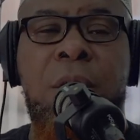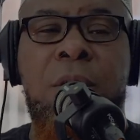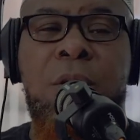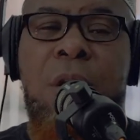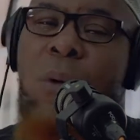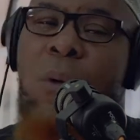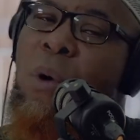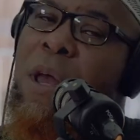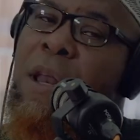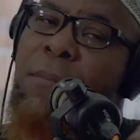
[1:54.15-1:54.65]

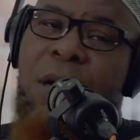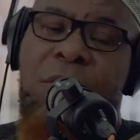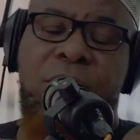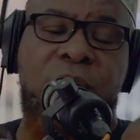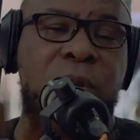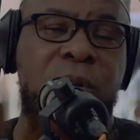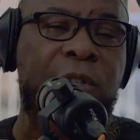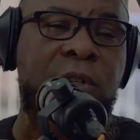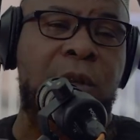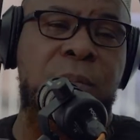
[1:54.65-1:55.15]
So I wanted my
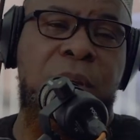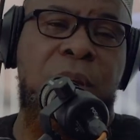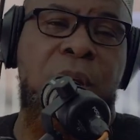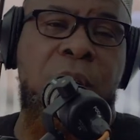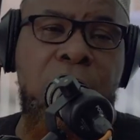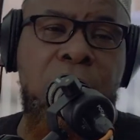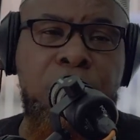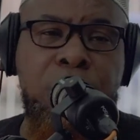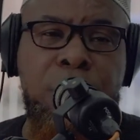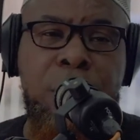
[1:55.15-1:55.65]
voice to be
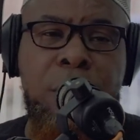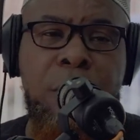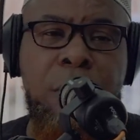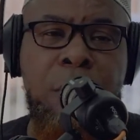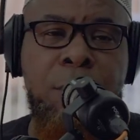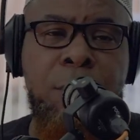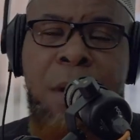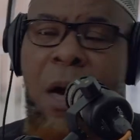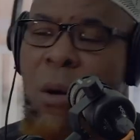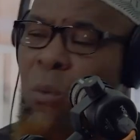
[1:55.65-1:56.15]
heard.
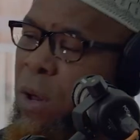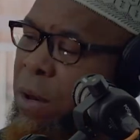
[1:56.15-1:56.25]
Mm -hmm.